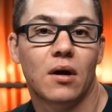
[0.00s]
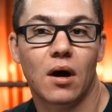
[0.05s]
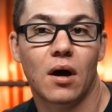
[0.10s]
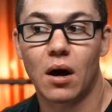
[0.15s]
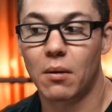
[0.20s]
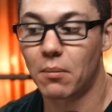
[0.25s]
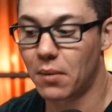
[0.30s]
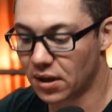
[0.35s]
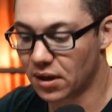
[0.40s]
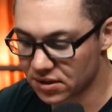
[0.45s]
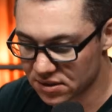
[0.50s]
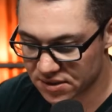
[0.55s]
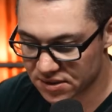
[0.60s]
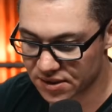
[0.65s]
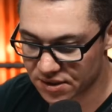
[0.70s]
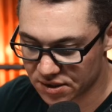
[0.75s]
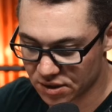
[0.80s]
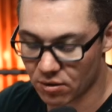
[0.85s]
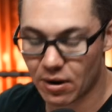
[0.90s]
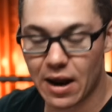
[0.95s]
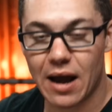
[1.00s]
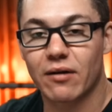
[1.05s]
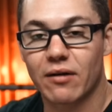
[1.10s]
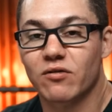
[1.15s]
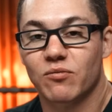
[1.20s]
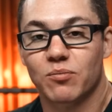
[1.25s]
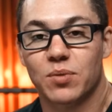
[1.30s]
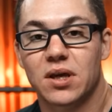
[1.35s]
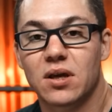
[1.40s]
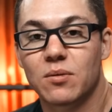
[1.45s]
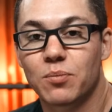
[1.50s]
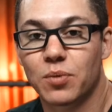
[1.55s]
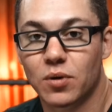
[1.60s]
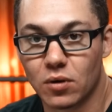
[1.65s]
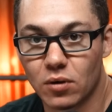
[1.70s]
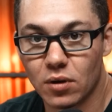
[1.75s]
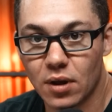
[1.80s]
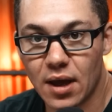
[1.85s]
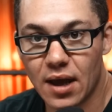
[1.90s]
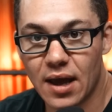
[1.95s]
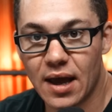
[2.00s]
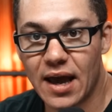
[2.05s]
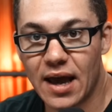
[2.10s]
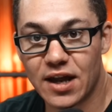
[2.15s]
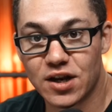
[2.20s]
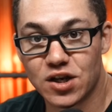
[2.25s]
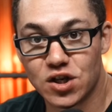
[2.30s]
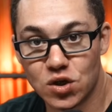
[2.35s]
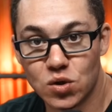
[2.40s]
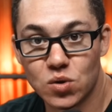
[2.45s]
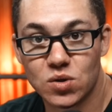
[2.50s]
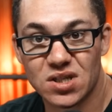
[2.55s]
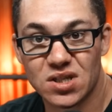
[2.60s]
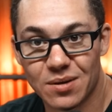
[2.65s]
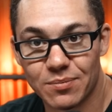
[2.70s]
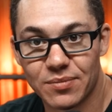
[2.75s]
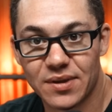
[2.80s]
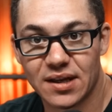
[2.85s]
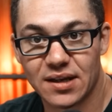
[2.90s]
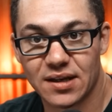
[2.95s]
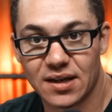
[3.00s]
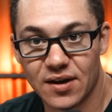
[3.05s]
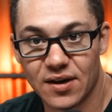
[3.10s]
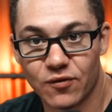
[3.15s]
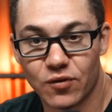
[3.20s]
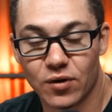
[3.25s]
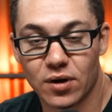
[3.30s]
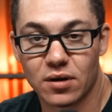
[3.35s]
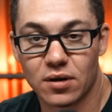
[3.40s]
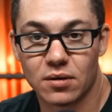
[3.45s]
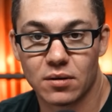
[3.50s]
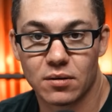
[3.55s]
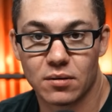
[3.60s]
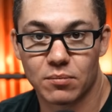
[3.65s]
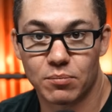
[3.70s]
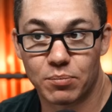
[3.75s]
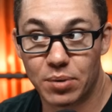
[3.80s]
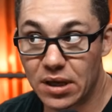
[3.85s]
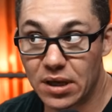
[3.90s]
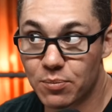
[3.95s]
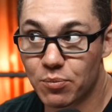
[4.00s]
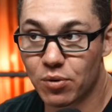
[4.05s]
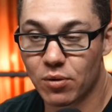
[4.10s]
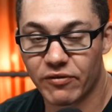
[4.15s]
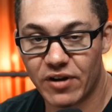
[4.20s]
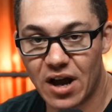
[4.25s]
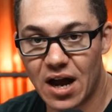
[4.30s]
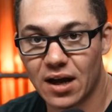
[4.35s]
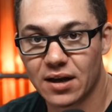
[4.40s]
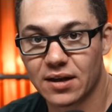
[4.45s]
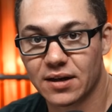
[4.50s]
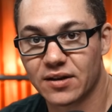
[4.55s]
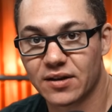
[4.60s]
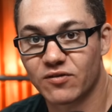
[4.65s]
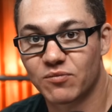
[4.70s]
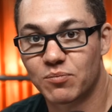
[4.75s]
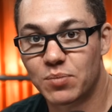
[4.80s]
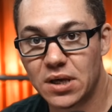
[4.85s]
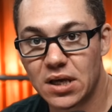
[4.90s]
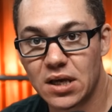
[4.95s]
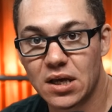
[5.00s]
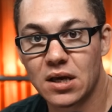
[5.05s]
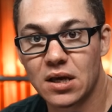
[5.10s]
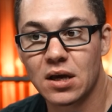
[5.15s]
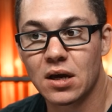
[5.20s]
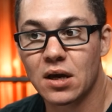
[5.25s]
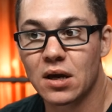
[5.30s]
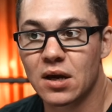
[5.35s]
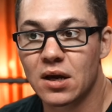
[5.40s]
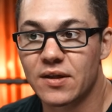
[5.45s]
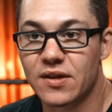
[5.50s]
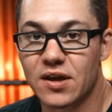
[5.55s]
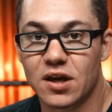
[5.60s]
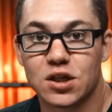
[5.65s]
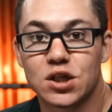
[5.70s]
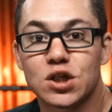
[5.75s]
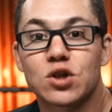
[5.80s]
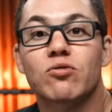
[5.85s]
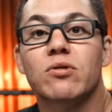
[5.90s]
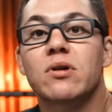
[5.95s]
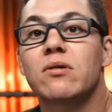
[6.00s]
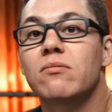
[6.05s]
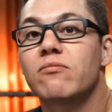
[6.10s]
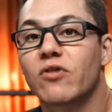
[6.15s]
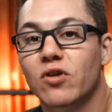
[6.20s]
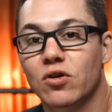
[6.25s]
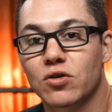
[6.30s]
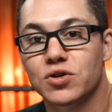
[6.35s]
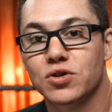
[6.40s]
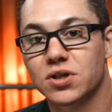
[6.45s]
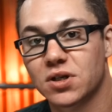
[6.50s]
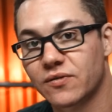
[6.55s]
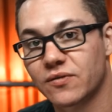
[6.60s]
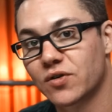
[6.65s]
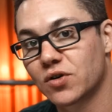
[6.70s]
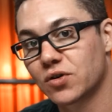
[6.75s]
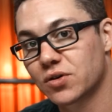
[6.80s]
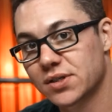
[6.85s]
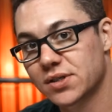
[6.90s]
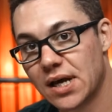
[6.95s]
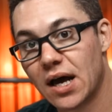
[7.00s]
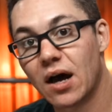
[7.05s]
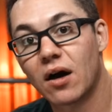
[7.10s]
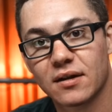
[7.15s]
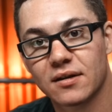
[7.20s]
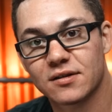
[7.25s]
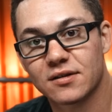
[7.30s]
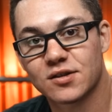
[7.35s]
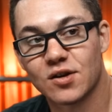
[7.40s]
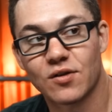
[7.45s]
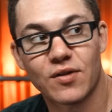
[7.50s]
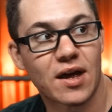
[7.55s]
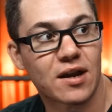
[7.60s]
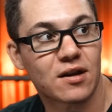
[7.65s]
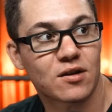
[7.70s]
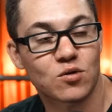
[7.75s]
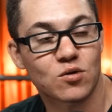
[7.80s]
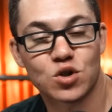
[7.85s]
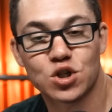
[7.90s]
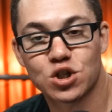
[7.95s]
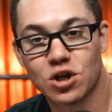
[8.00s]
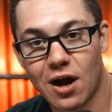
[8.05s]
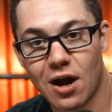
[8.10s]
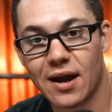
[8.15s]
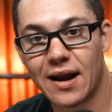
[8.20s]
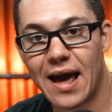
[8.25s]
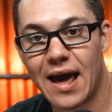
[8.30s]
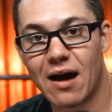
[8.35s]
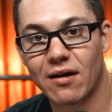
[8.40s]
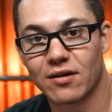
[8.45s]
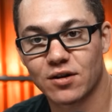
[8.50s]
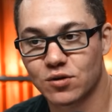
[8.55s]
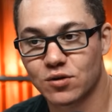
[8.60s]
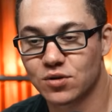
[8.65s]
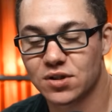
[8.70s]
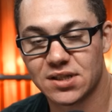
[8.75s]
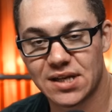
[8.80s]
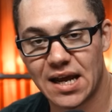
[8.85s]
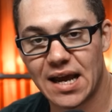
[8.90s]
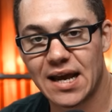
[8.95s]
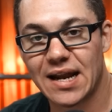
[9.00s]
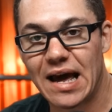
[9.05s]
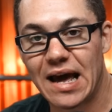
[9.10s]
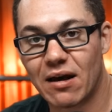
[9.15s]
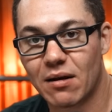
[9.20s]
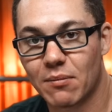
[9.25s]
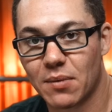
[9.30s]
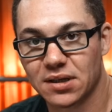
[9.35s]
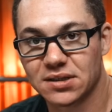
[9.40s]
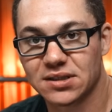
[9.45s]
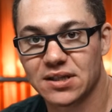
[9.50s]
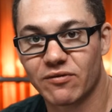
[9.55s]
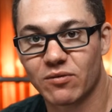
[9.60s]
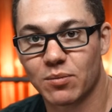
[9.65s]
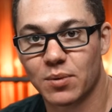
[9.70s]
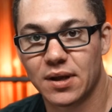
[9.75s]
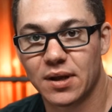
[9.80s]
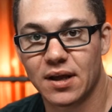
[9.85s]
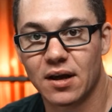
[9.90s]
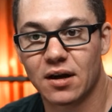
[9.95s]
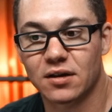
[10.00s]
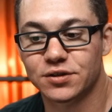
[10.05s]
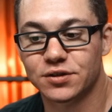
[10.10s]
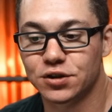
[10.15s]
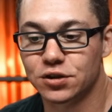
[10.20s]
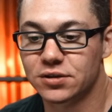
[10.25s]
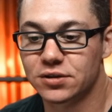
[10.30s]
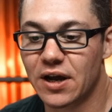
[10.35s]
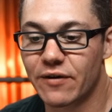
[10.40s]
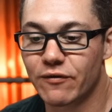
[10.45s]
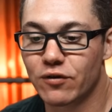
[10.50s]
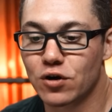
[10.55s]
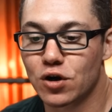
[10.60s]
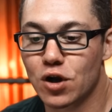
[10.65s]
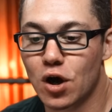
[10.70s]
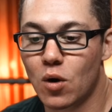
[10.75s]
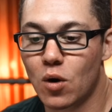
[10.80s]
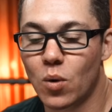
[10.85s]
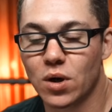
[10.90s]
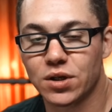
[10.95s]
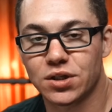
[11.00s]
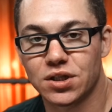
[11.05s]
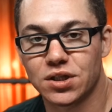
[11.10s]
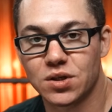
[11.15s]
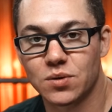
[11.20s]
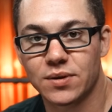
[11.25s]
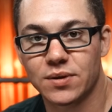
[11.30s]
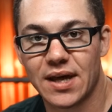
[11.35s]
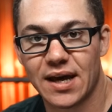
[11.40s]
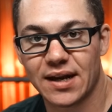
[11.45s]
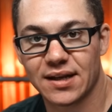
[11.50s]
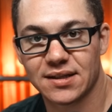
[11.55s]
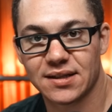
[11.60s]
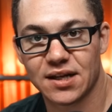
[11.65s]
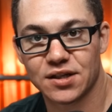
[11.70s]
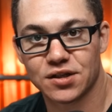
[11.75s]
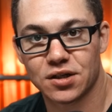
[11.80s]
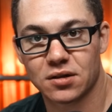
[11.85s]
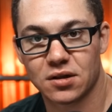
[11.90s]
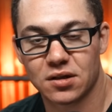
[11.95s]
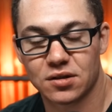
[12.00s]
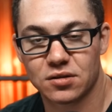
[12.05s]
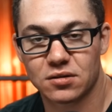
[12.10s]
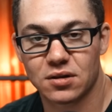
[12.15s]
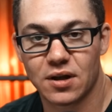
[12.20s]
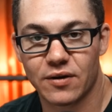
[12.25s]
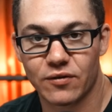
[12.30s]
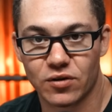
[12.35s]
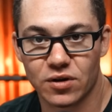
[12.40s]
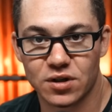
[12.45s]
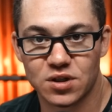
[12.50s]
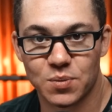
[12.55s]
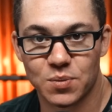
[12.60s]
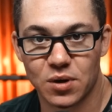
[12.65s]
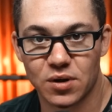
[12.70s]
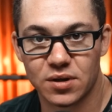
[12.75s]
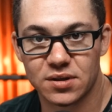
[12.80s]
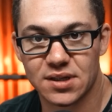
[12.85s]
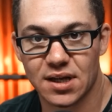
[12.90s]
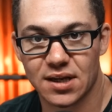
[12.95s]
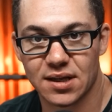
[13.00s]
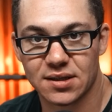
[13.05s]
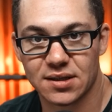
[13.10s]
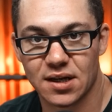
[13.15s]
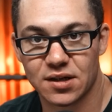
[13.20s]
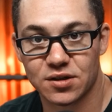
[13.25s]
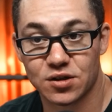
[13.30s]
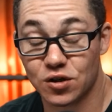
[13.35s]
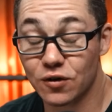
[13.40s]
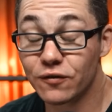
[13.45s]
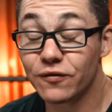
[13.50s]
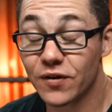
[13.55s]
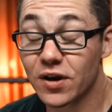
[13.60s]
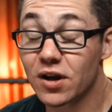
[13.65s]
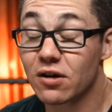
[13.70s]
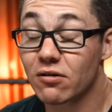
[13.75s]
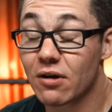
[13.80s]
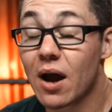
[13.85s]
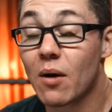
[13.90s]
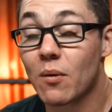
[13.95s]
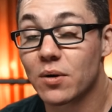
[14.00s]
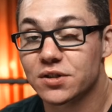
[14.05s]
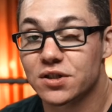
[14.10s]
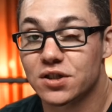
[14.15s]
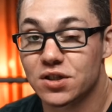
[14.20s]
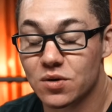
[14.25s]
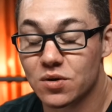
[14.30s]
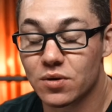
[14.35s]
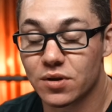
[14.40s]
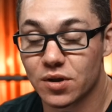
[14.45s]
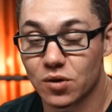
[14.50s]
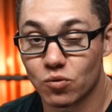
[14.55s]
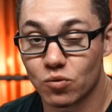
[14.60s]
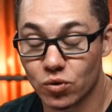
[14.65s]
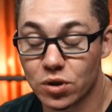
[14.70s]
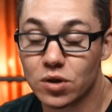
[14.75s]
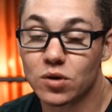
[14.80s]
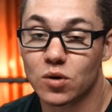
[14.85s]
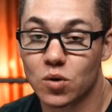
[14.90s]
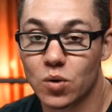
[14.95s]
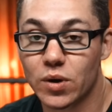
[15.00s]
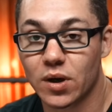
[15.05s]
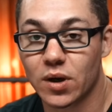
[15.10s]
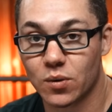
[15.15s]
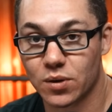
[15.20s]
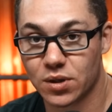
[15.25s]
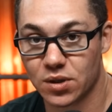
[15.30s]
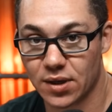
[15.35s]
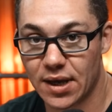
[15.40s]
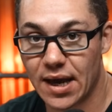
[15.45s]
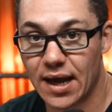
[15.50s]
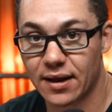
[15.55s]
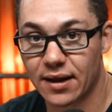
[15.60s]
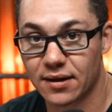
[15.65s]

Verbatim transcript: amongst this crowd of people and do something different. Be provocative, be the extreme version of yourself so that you shine out and you stand out amongst everybody else. You'll never know what to do with that attention because you'll never experience that attention. You'll figure out what to do with it real quick when you get